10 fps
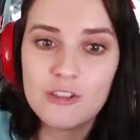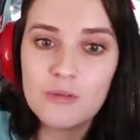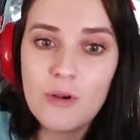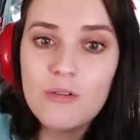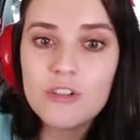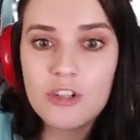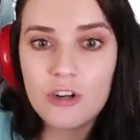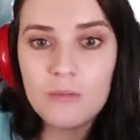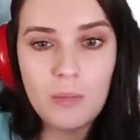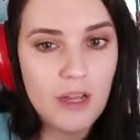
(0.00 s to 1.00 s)
Smoke,
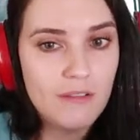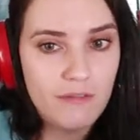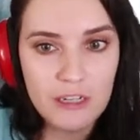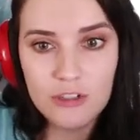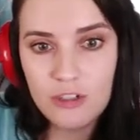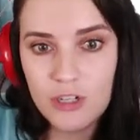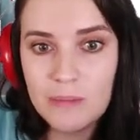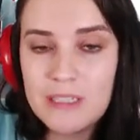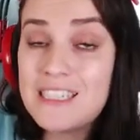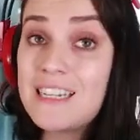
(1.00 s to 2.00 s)
dirt, blood, fear,
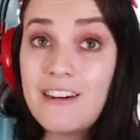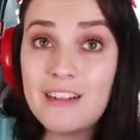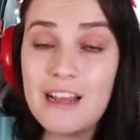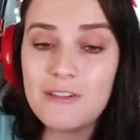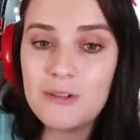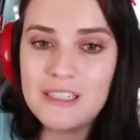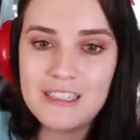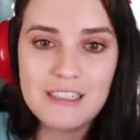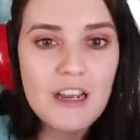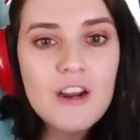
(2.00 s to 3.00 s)
screams, scary loud
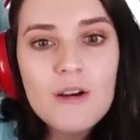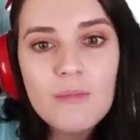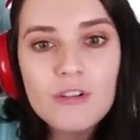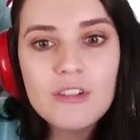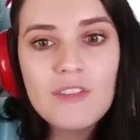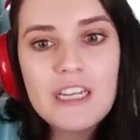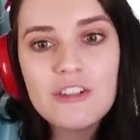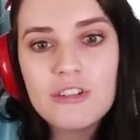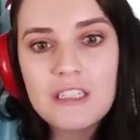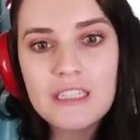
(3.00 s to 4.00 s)
noises. Most of the
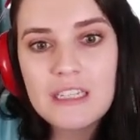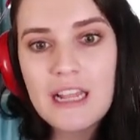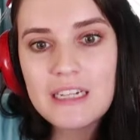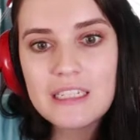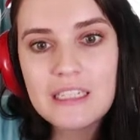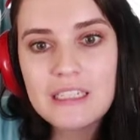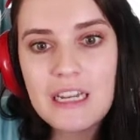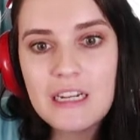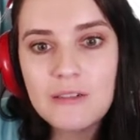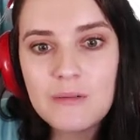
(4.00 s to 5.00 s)
injuries the skeleton
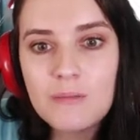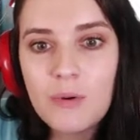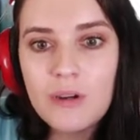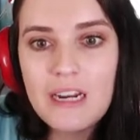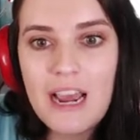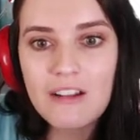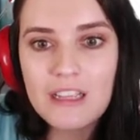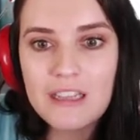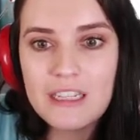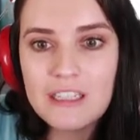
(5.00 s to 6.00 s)
sustained point out
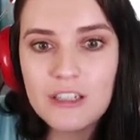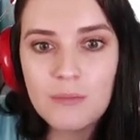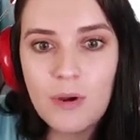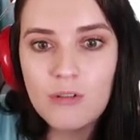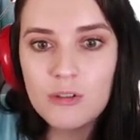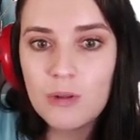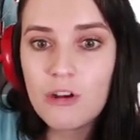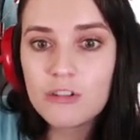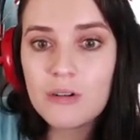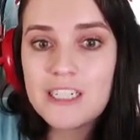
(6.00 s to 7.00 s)
that these bones
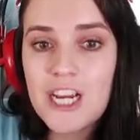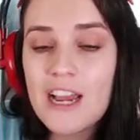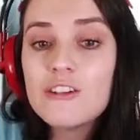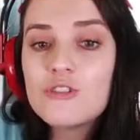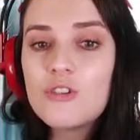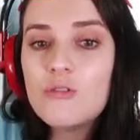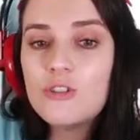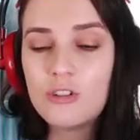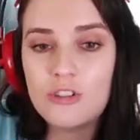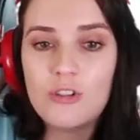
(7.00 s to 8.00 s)
belong to a child
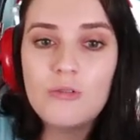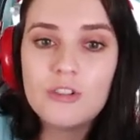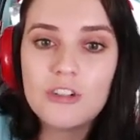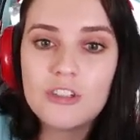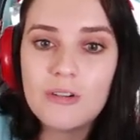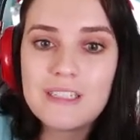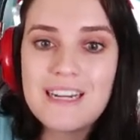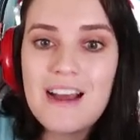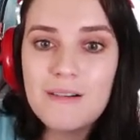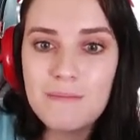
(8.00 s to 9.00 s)
soldier, so it's
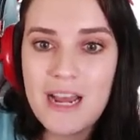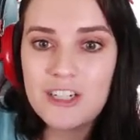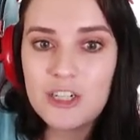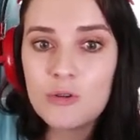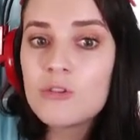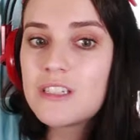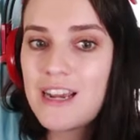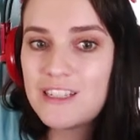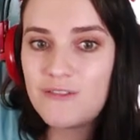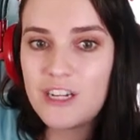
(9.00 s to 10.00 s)
not magic nor
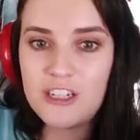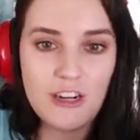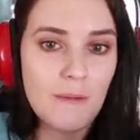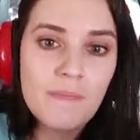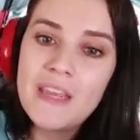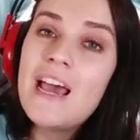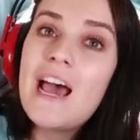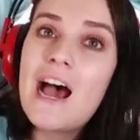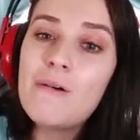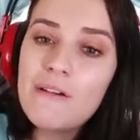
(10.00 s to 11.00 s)
science fiction.
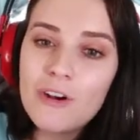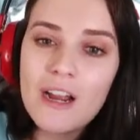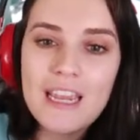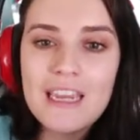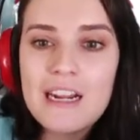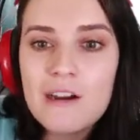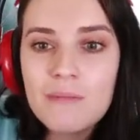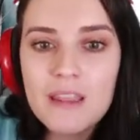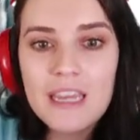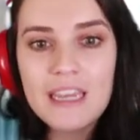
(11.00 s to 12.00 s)
However, I can't
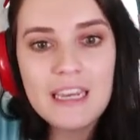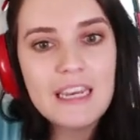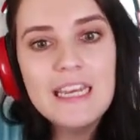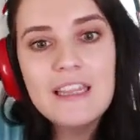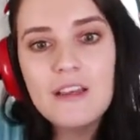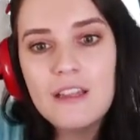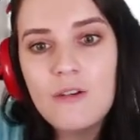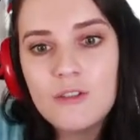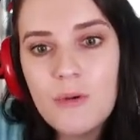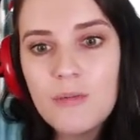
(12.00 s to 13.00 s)
help thinking in
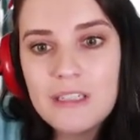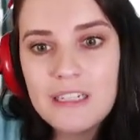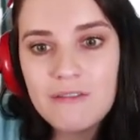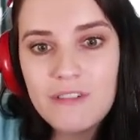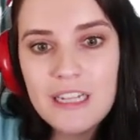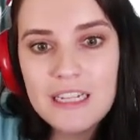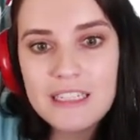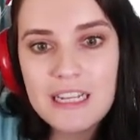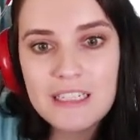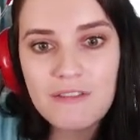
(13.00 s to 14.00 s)
those moments and feelings
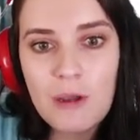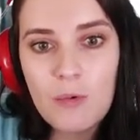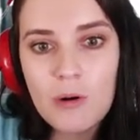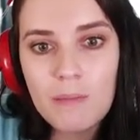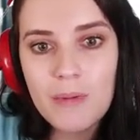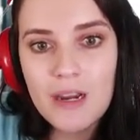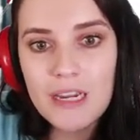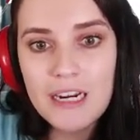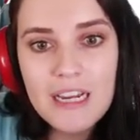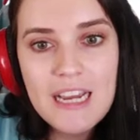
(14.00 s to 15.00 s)
as if they weren't
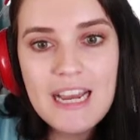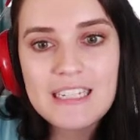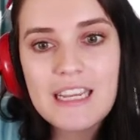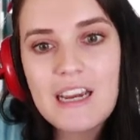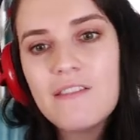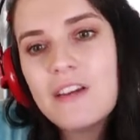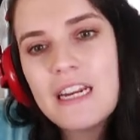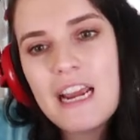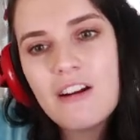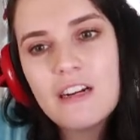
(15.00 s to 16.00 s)
mine. It's like I've
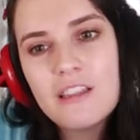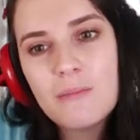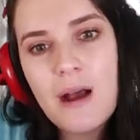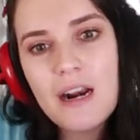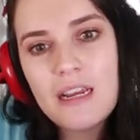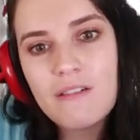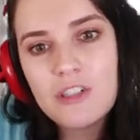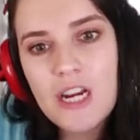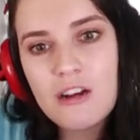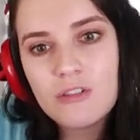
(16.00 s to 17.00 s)
inherited the body of a
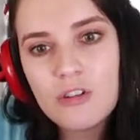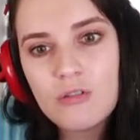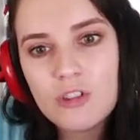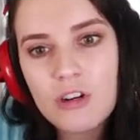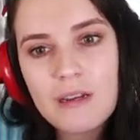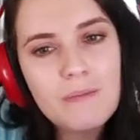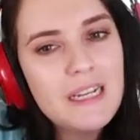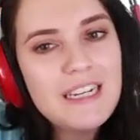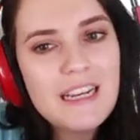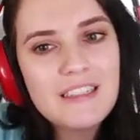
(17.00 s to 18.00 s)
child soldier. Can
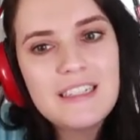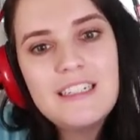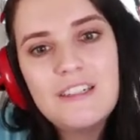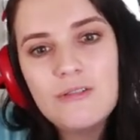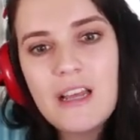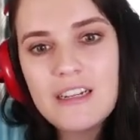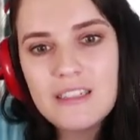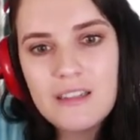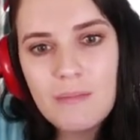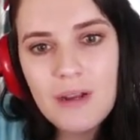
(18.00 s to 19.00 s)
PTSD do that to
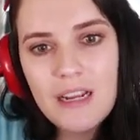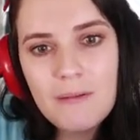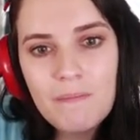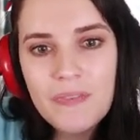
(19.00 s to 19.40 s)
somebody?